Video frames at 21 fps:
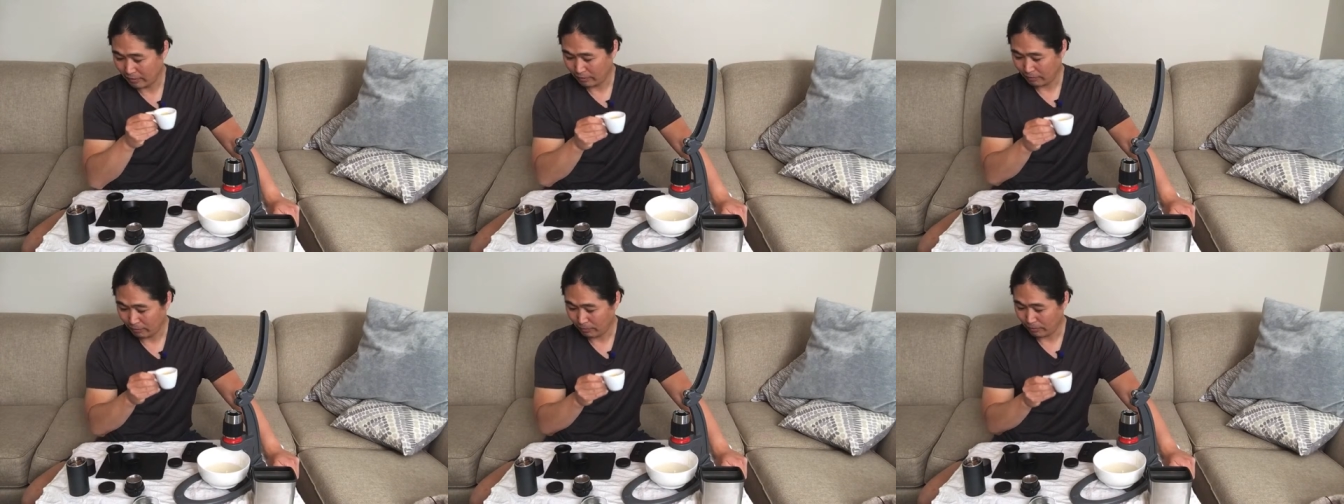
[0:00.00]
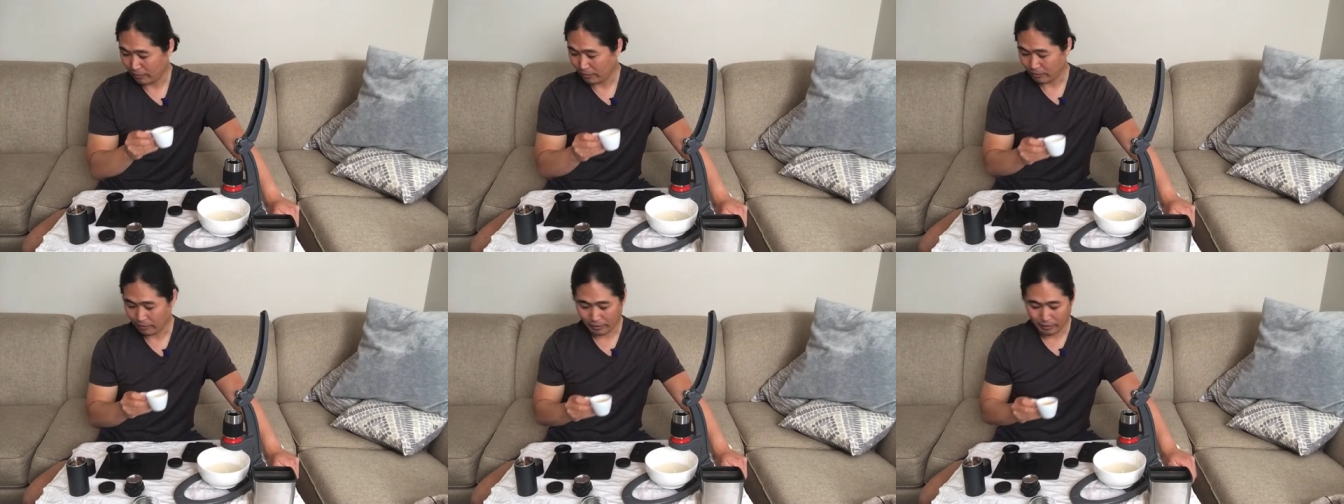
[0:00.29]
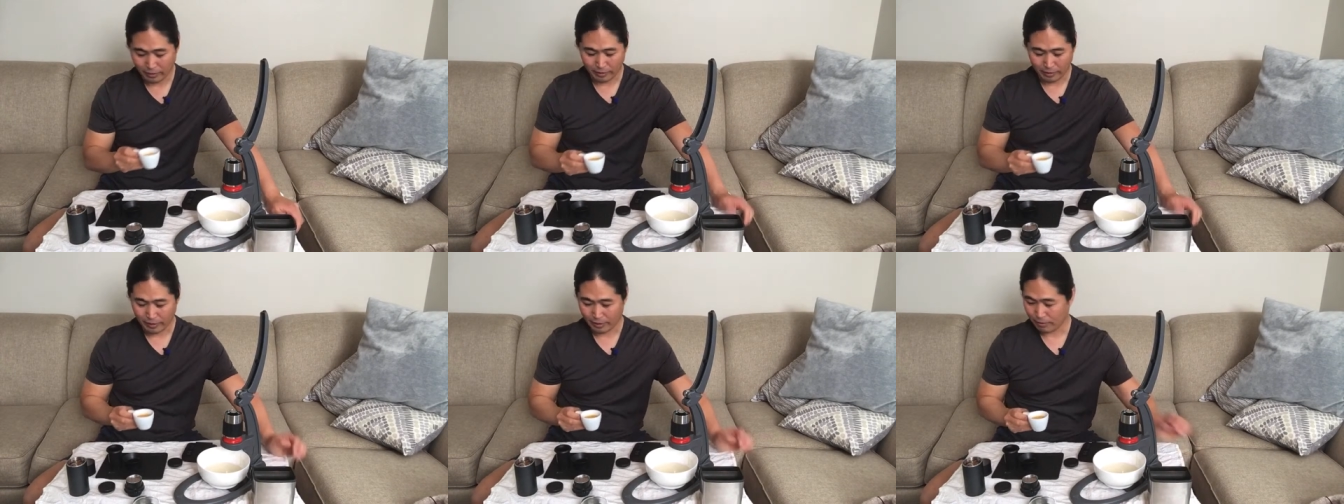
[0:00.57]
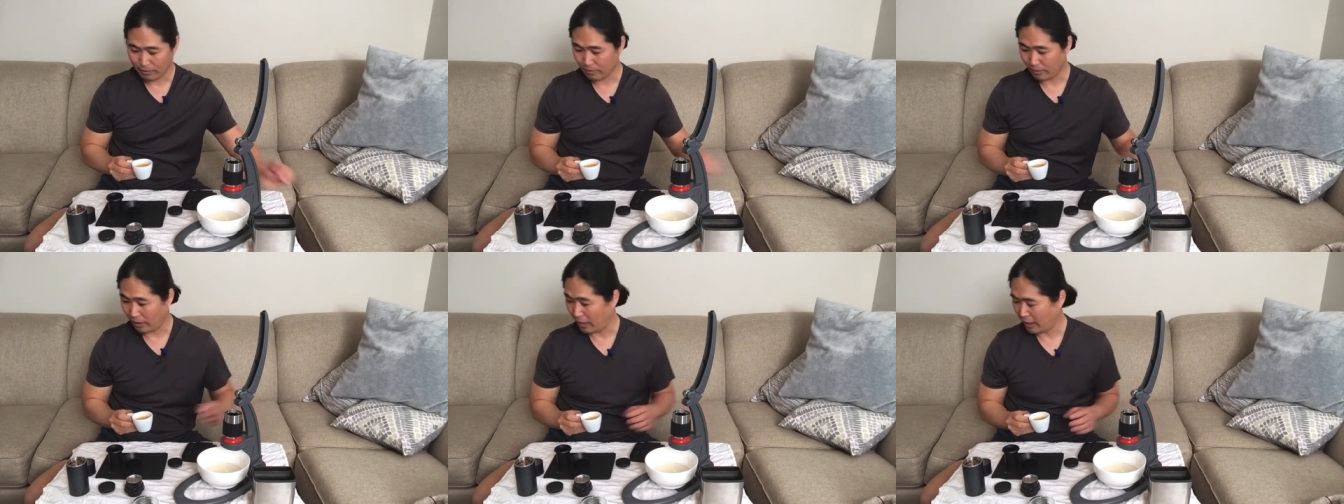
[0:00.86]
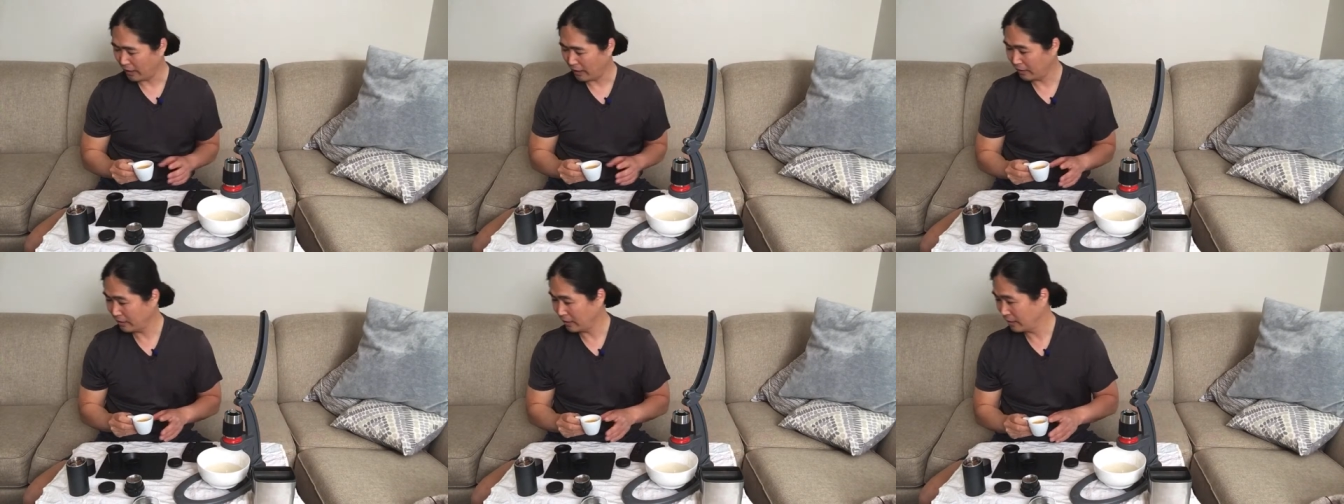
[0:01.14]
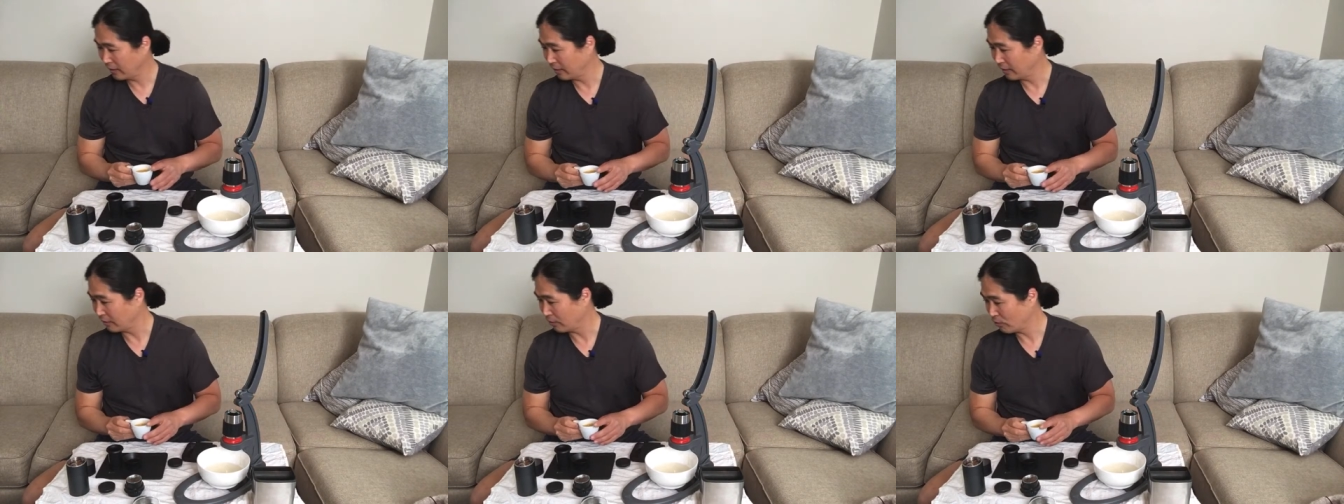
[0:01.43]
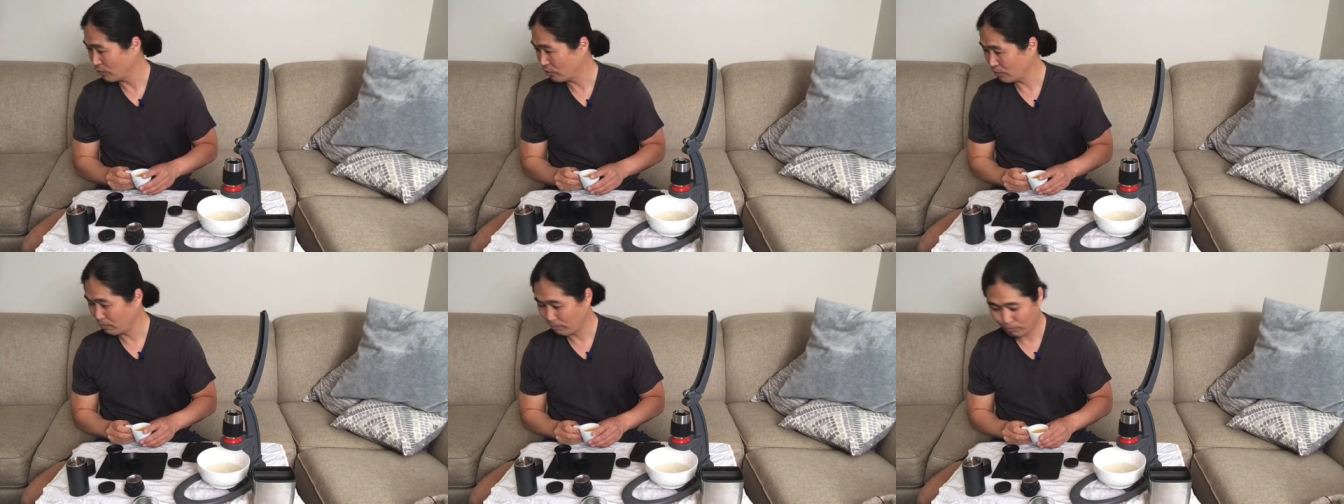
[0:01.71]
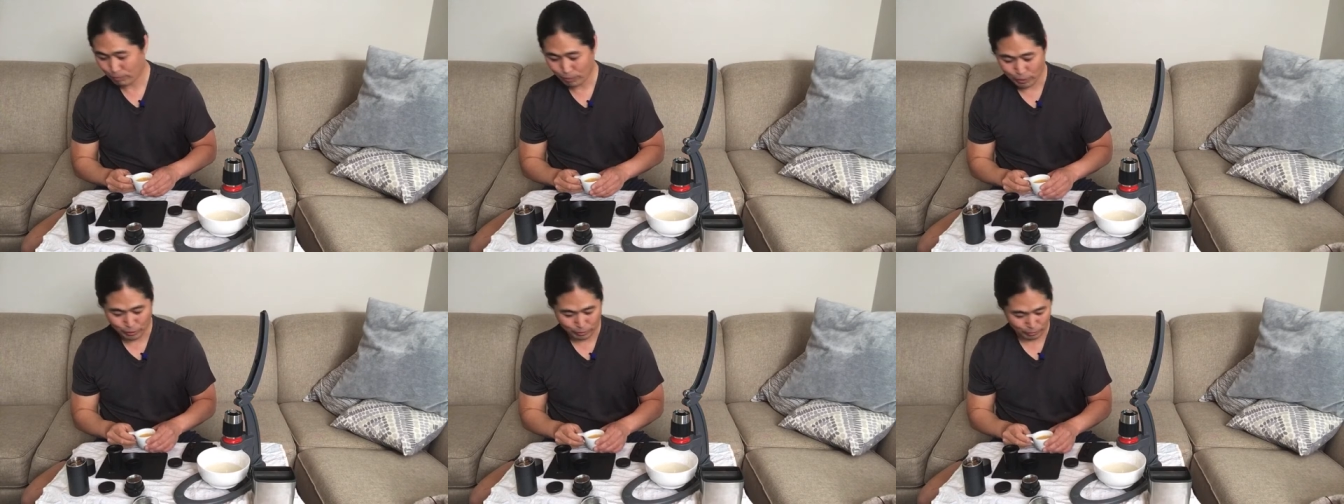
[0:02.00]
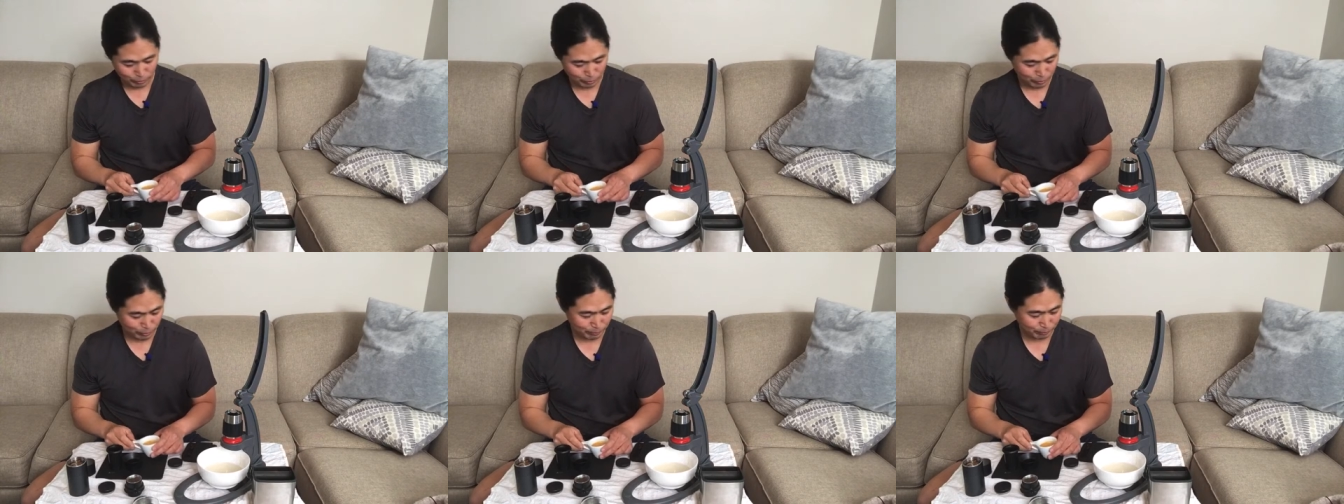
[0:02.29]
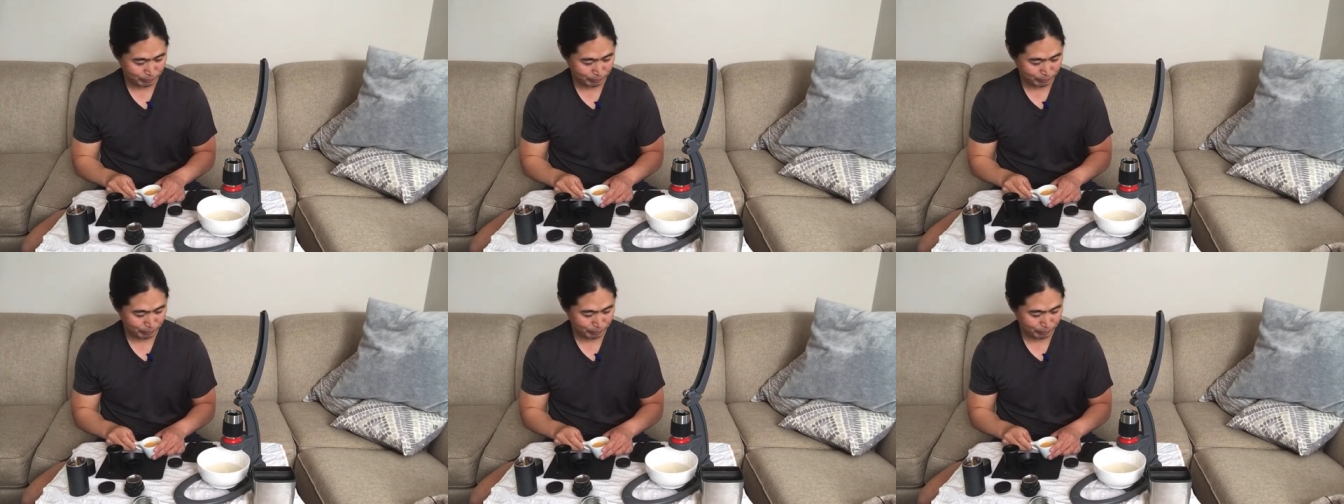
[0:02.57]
Hold on a second, guys. I need spoon,